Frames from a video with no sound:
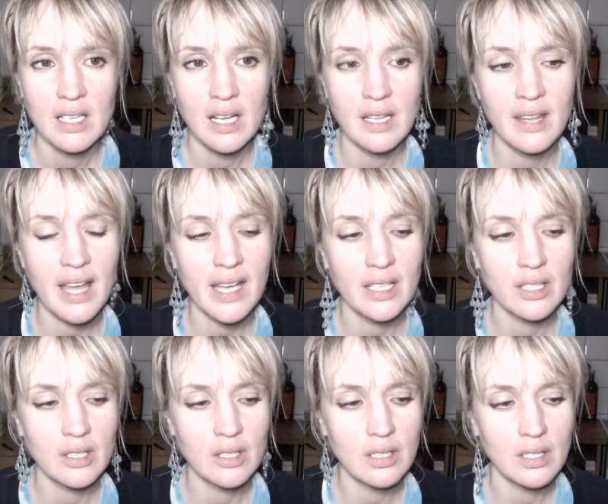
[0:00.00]
And that
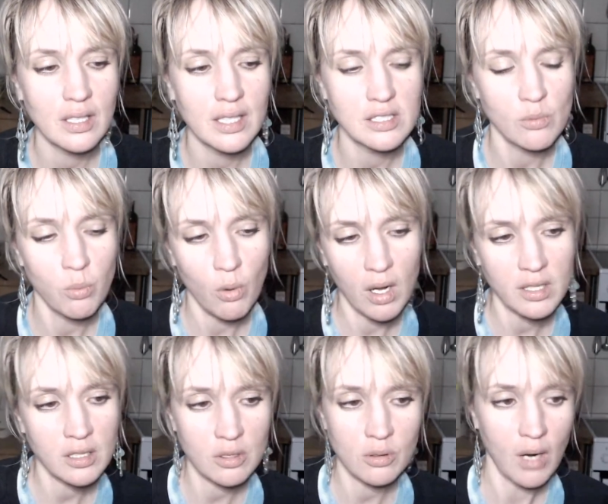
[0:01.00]
is one
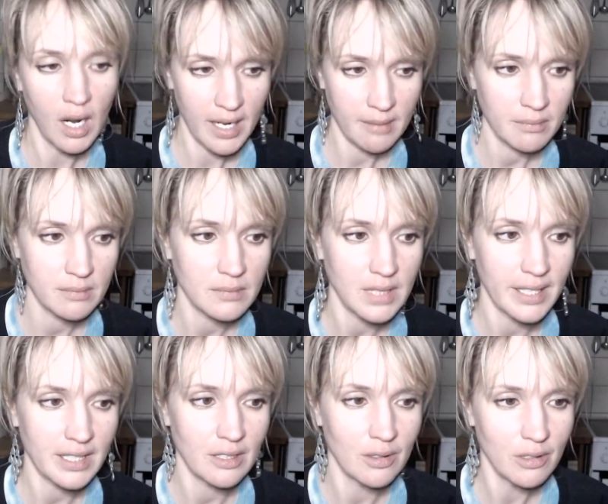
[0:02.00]
crime,
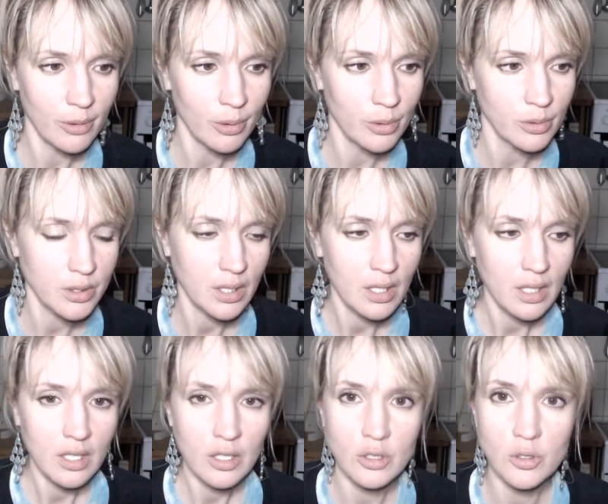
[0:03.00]
like you lose
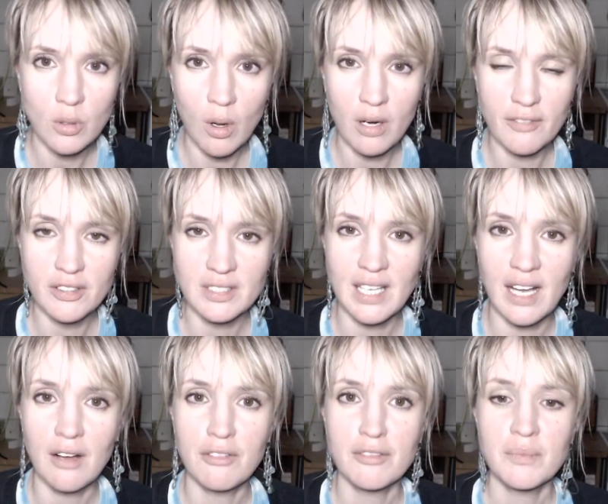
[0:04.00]
control of
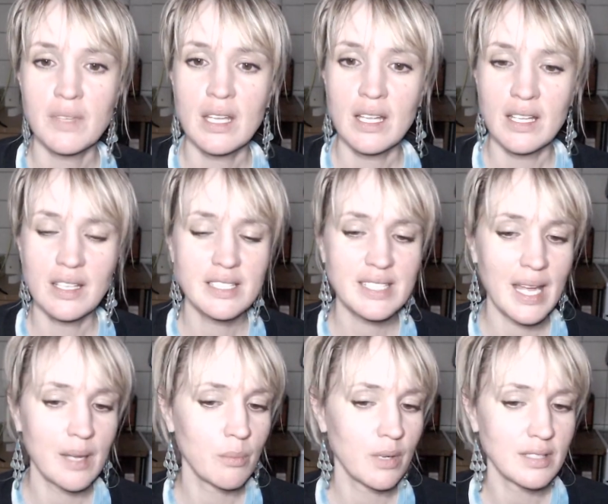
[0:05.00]
yourself. And the
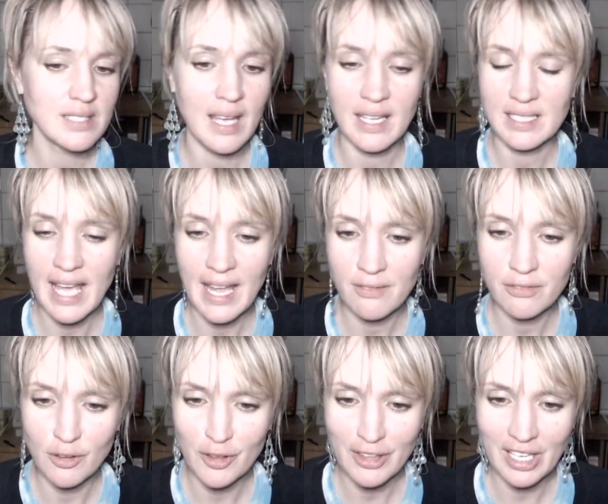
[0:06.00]
same with saying
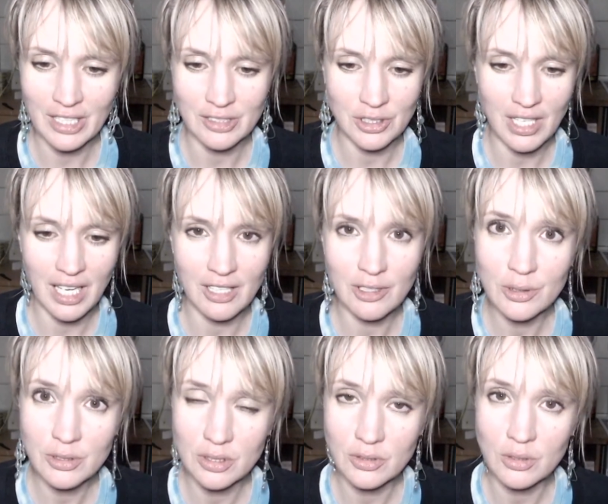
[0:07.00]
hateful things, you kind of
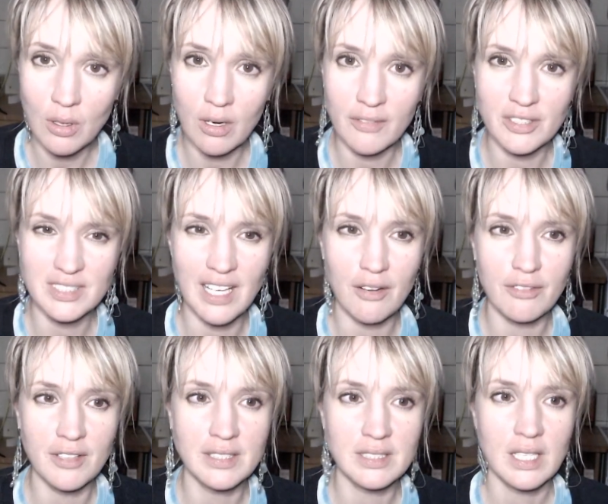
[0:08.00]
lose control of yourself
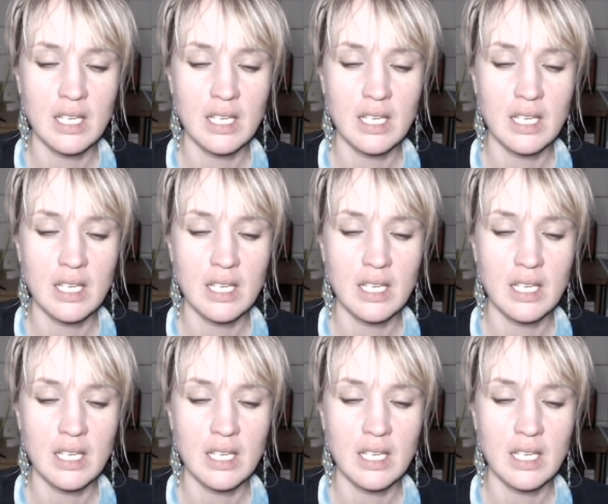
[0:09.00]
and